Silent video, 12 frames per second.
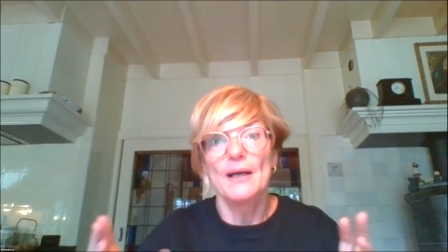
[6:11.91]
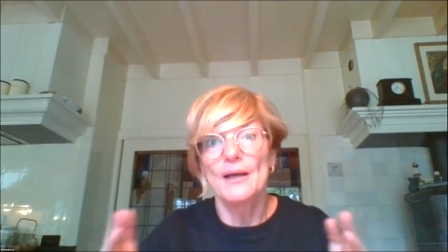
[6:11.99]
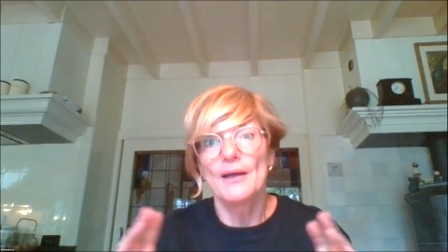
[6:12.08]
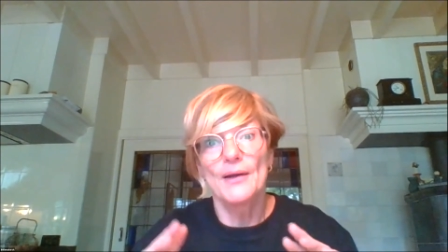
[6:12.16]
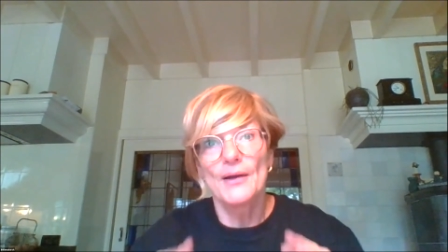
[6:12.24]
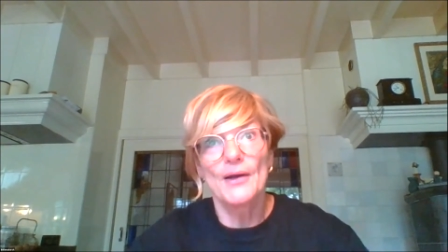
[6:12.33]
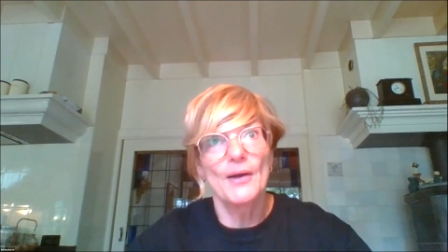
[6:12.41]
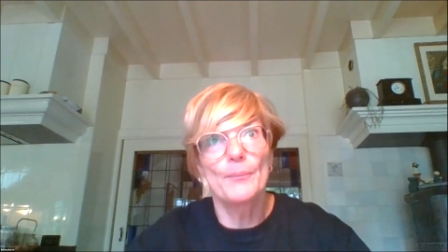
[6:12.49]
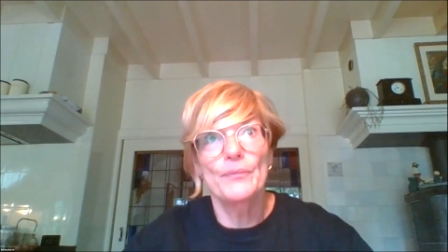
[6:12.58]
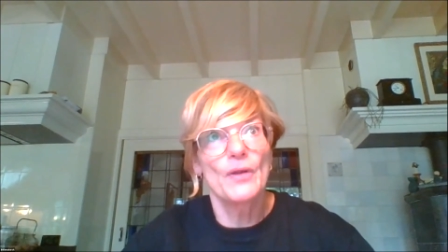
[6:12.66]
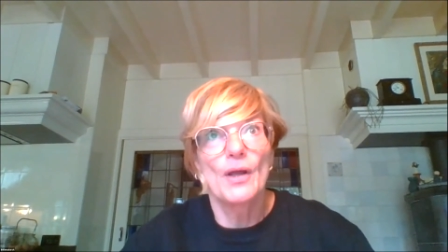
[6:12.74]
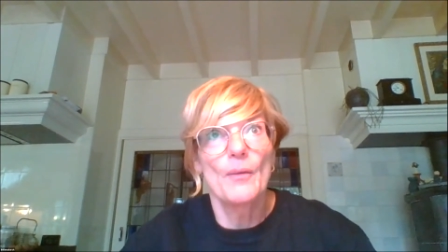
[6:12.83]

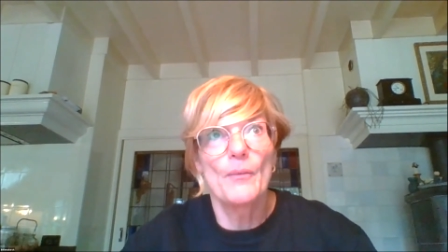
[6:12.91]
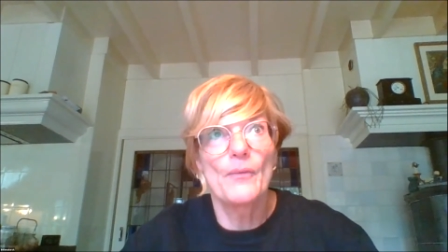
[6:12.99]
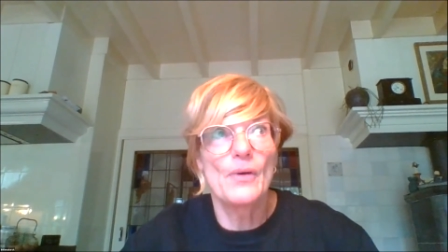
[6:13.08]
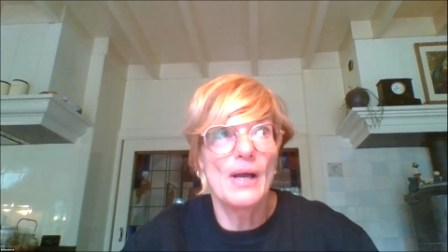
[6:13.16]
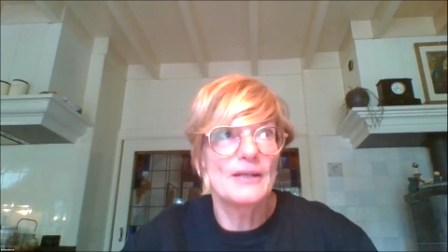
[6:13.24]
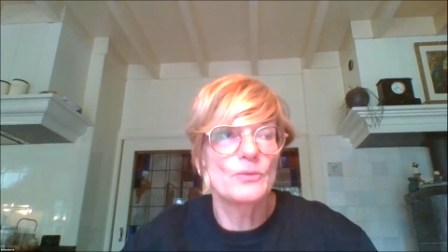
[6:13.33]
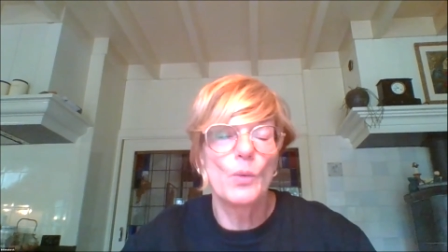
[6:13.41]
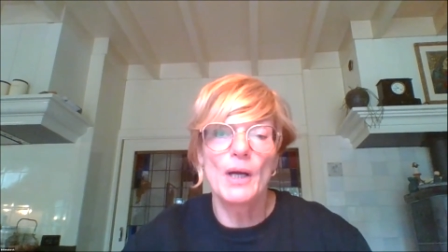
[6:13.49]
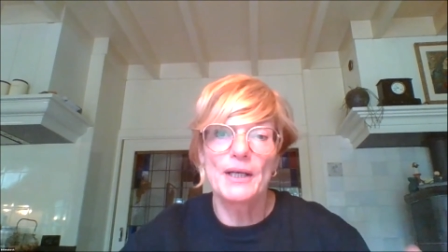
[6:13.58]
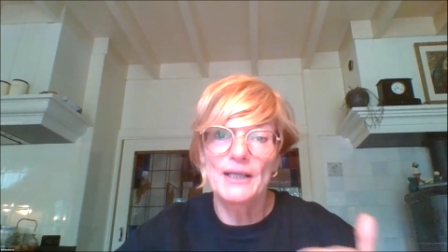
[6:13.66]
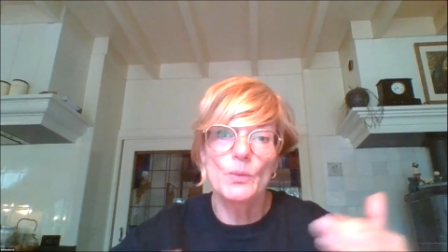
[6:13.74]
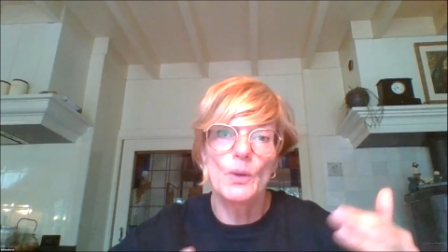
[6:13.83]
at
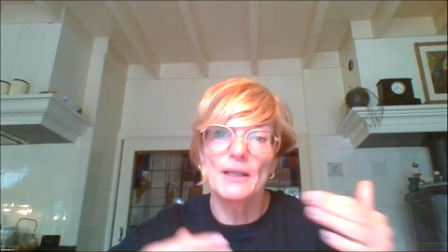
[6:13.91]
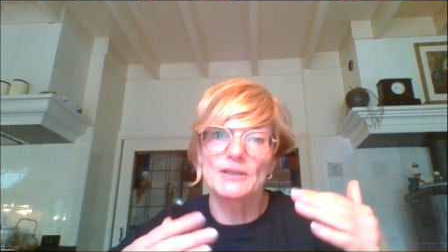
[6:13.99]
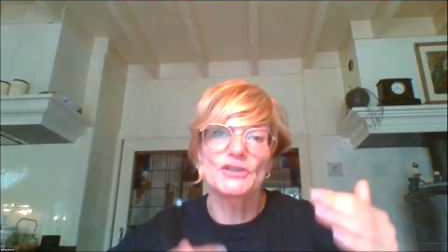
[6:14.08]
one.